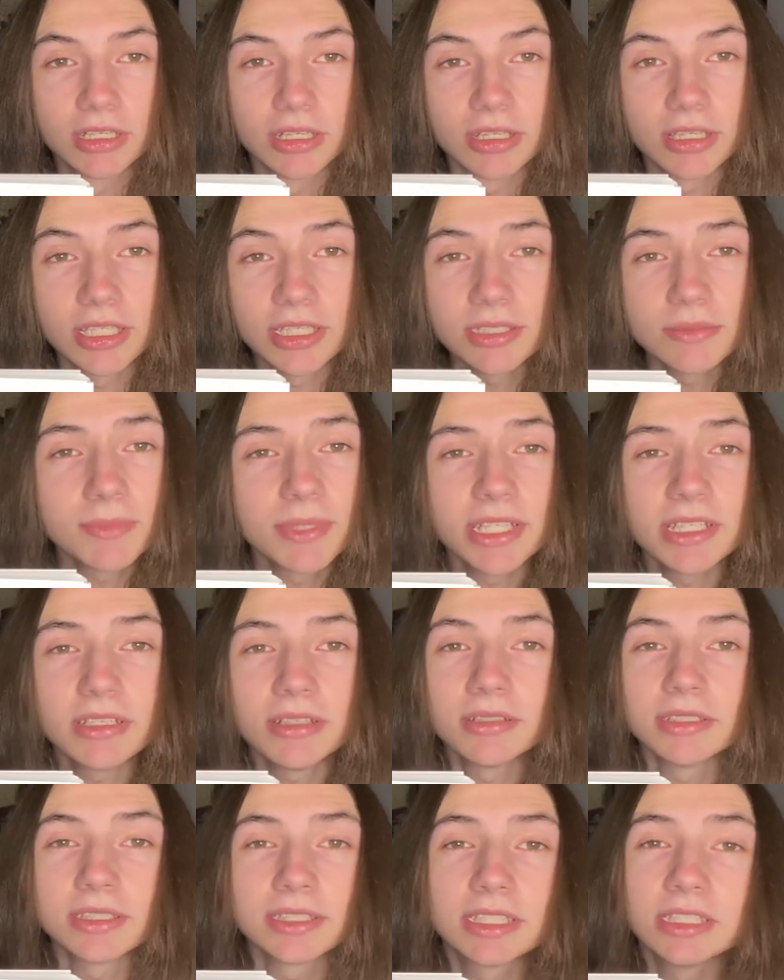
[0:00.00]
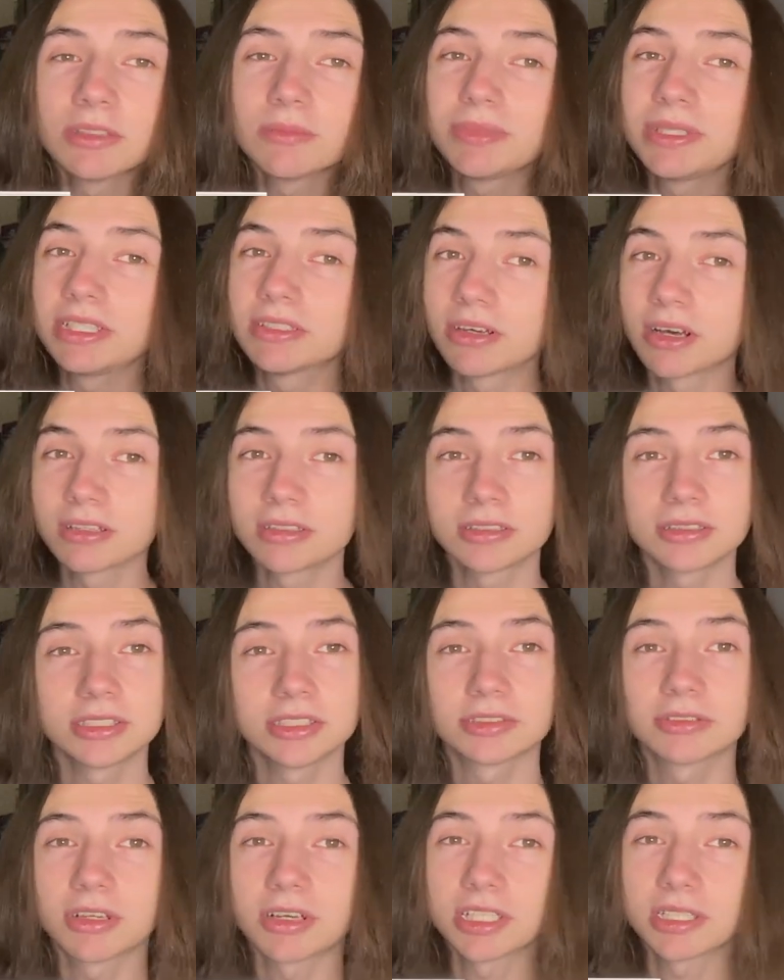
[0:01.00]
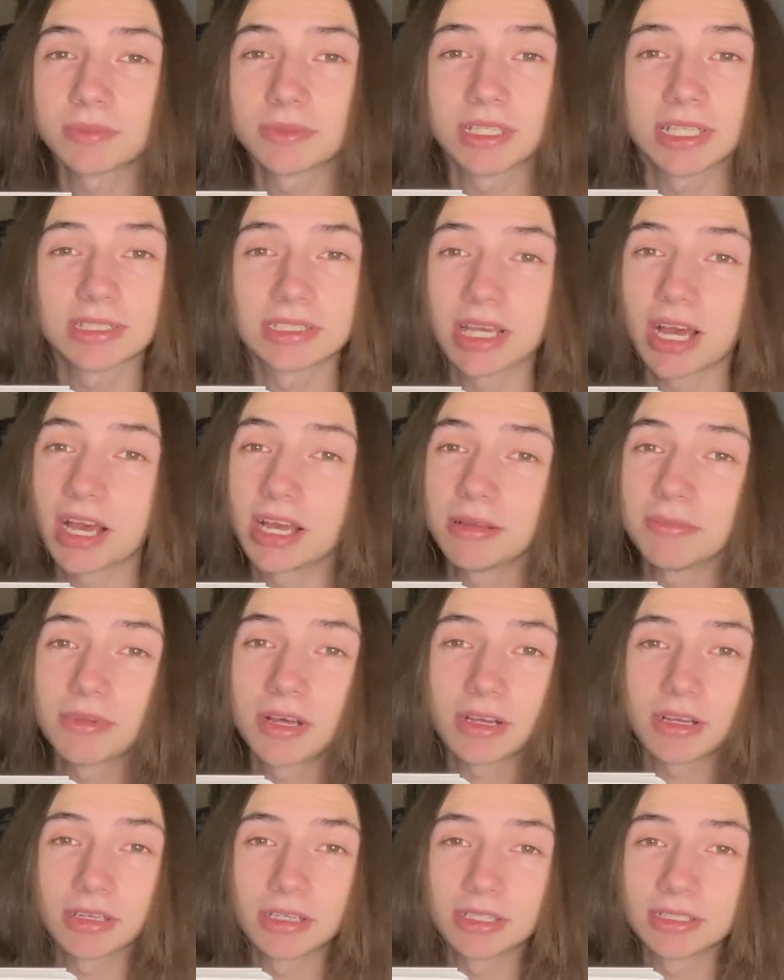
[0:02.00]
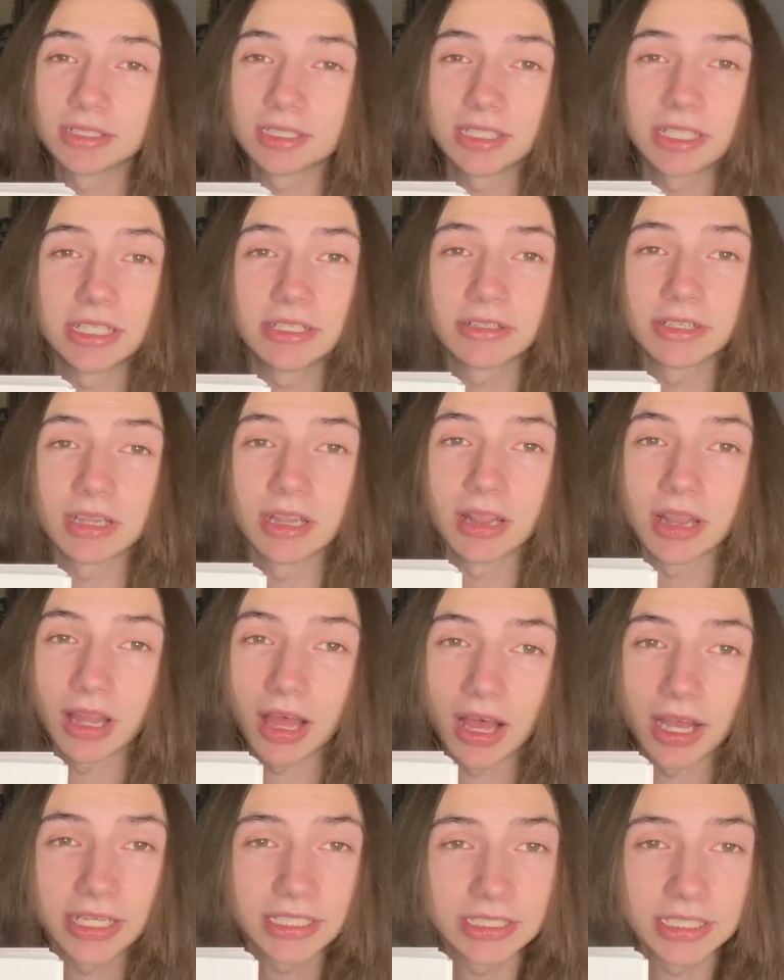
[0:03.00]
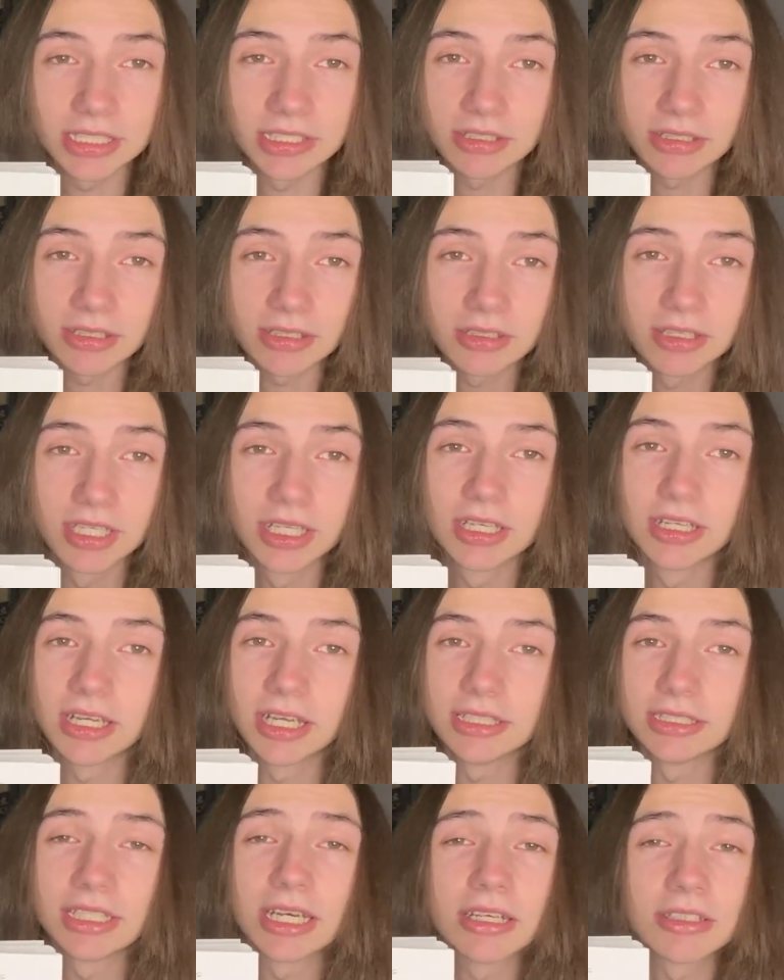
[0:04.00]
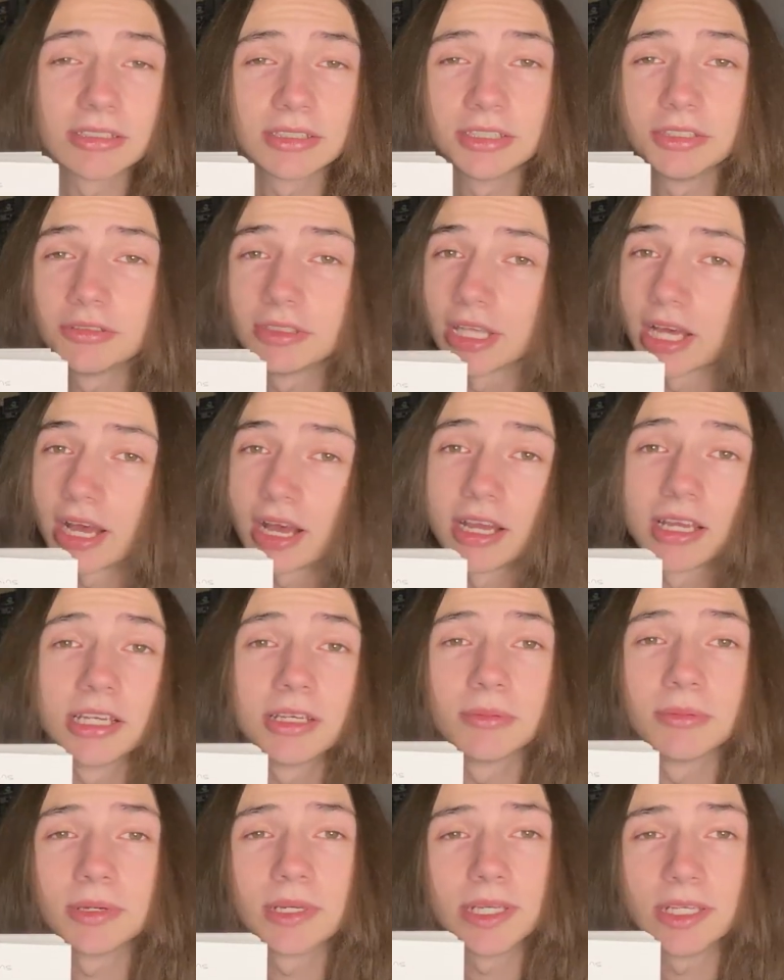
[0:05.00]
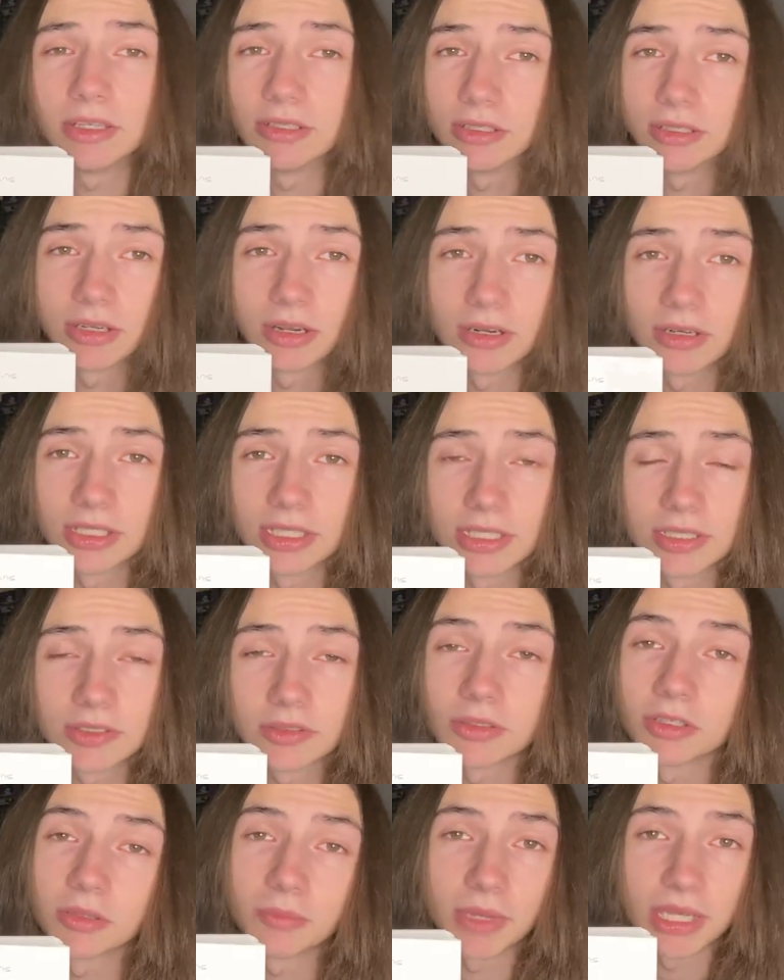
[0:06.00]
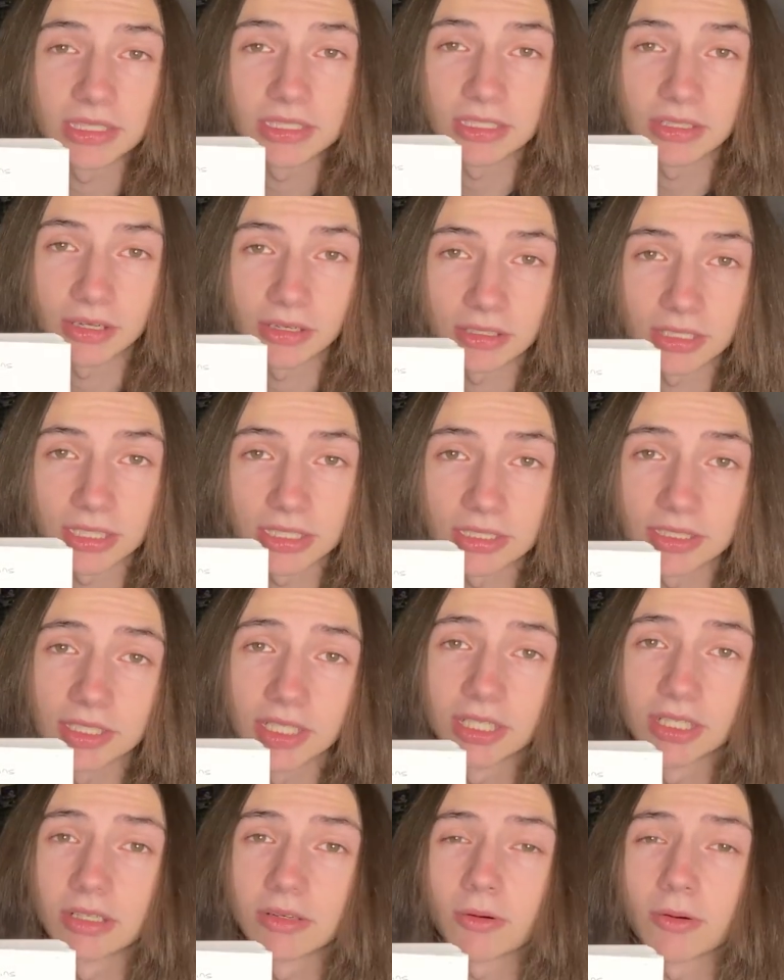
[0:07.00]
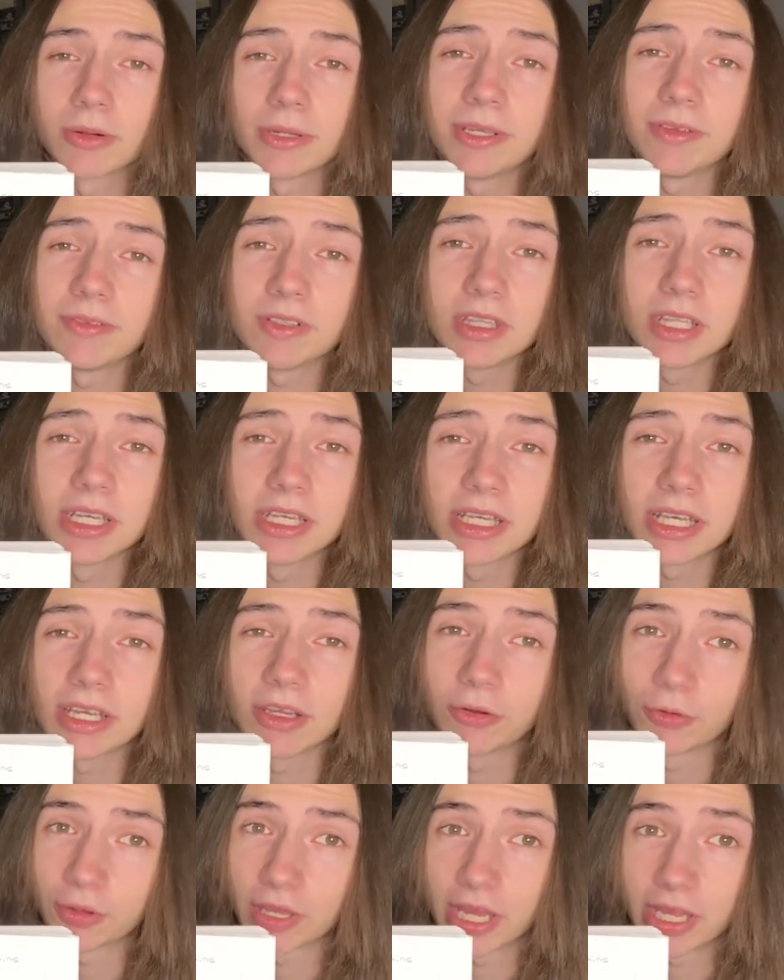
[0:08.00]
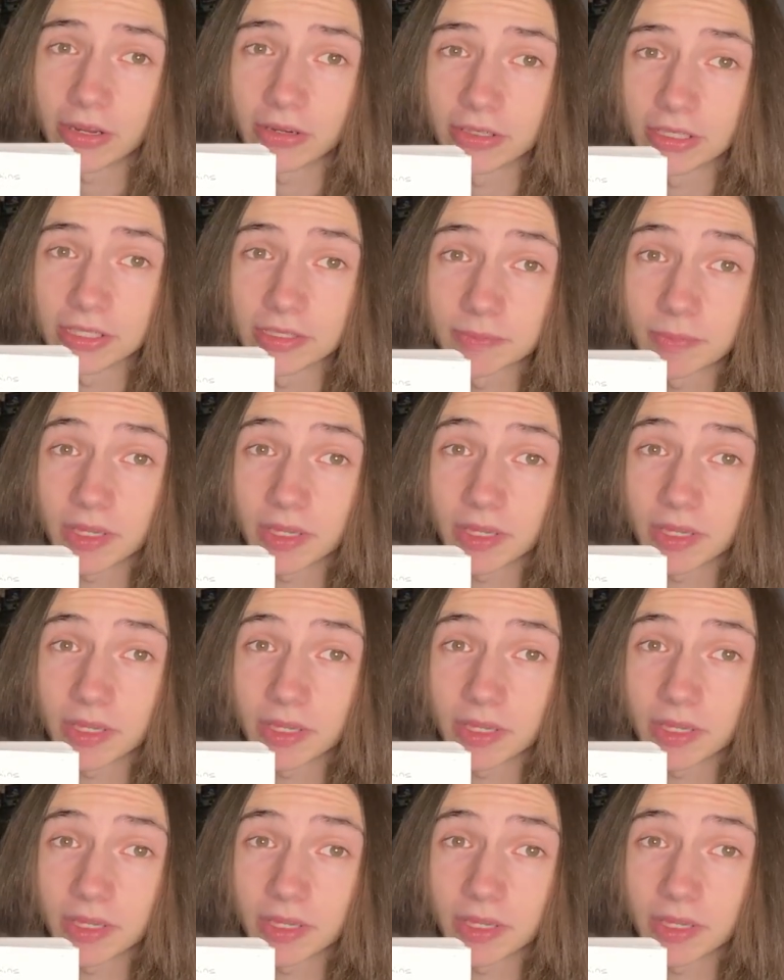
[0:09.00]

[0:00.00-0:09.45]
This might still be non-artist draws because I am not going to sit here and lie to y'all and tell you that I am a good artist or an amazing artist or even like an okay artist.